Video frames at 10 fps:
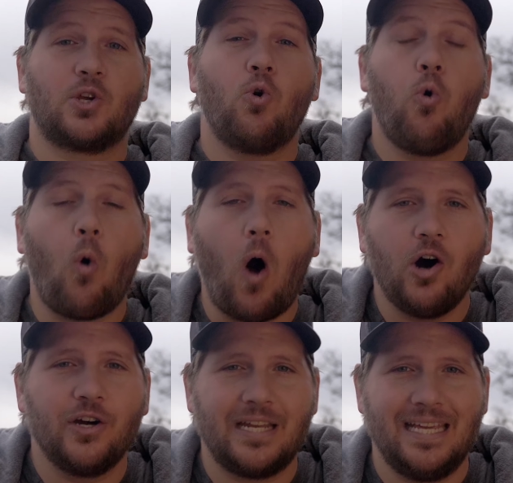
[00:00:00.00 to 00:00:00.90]

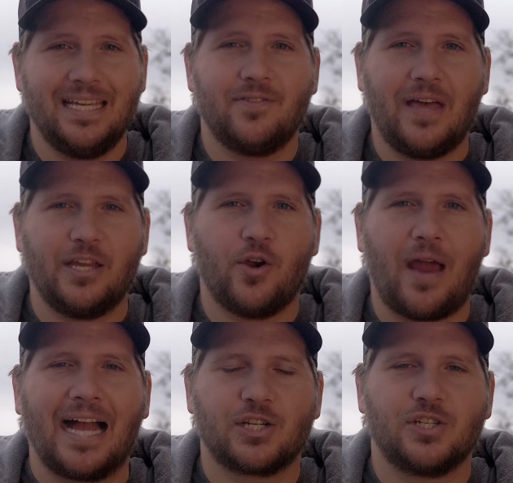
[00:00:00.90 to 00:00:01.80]
quality that you're
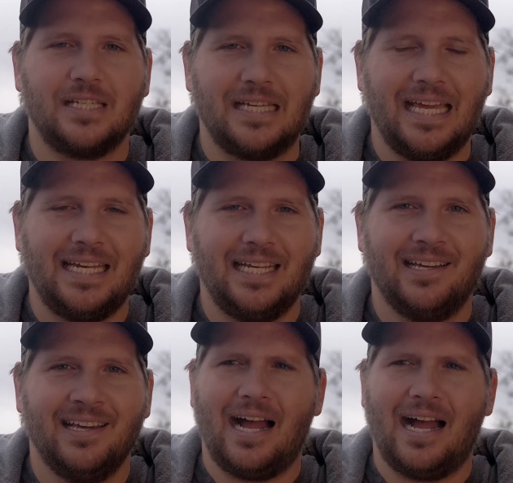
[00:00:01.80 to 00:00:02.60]
actually getting.